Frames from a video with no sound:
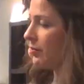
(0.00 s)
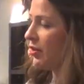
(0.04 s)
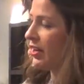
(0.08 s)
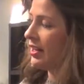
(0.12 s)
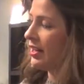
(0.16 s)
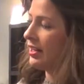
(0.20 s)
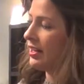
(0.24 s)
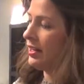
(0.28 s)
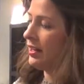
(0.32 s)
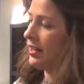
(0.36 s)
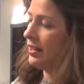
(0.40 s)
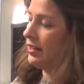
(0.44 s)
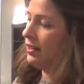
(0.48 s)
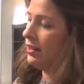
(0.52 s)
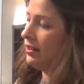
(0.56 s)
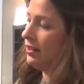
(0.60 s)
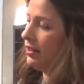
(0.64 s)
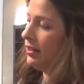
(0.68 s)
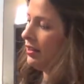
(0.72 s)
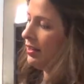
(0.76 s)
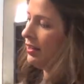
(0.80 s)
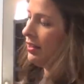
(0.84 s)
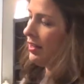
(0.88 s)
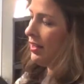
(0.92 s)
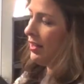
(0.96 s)
right here.
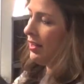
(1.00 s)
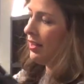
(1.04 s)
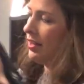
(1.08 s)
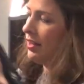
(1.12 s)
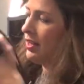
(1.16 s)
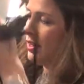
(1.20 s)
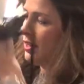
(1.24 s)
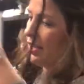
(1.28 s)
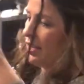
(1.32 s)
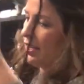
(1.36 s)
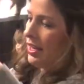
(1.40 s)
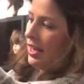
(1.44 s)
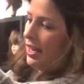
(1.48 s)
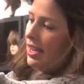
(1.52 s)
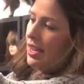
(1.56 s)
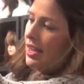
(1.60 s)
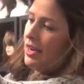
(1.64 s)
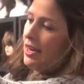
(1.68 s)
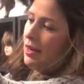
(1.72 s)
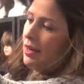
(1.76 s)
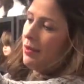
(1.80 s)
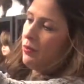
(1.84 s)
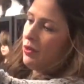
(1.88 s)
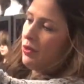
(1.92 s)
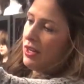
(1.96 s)

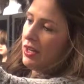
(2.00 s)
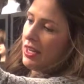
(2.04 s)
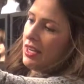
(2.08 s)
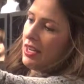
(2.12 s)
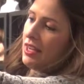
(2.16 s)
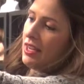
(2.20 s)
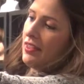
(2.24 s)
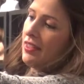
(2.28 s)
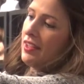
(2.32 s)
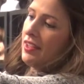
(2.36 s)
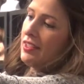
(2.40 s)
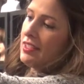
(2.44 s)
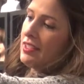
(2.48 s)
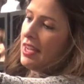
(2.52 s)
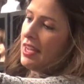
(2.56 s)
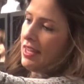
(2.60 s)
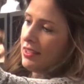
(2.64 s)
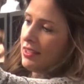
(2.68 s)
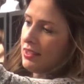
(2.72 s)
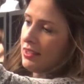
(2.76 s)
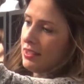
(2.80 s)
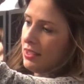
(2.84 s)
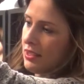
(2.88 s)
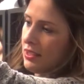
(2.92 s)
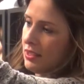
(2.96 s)
And I'm working on these
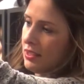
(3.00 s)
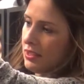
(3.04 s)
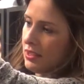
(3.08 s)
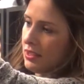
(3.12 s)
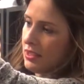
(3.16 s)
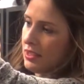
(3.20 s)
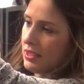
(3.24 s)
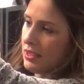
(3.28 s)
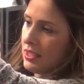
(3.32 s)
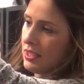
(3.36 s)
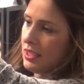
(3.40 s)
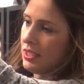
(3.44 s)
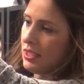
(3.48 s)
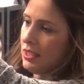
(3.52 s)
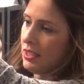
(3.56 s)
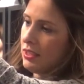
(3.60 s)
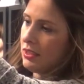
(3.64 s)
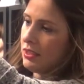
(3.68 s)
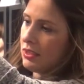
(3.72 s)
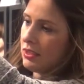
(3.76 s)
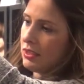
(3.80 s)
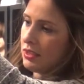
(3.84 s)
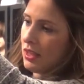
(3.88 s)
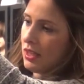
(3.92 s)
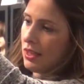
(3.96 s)
ends. See?
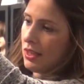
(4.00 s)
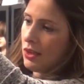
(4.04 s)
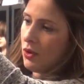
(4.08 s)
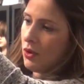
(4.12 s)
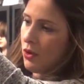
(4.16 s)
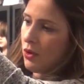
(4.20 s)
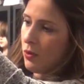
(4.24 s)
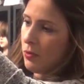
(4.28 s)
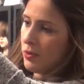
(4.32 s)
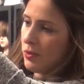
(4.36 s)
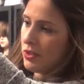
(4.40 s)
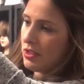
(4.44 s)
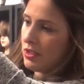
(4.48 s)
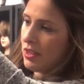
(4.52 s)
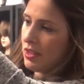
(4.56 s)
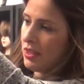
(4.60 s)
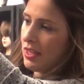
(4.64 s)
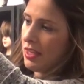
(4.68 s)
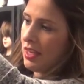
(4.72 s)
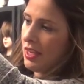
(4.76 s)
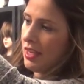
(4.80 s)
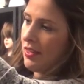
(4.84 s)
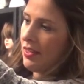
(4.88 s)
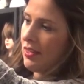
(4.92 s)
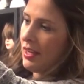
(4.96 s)
So I go almost till the
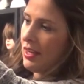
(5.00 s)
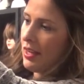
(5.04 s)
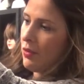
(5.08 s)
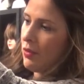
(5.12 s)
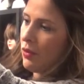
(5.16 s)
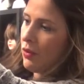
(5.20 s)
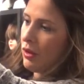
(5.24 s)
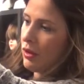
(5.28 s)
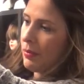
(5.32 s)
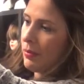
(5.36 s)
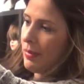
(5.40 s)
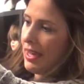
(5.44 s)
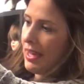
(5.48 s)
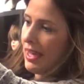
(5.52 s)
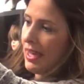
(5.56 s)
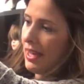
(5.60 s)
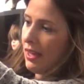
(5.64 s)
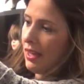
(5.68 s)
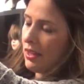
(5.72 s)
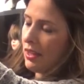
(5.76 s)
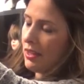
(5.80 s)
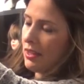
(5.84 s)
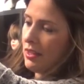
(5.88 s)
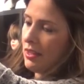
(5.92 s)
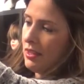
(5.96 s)
end, then I roll it
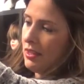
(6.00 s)
back.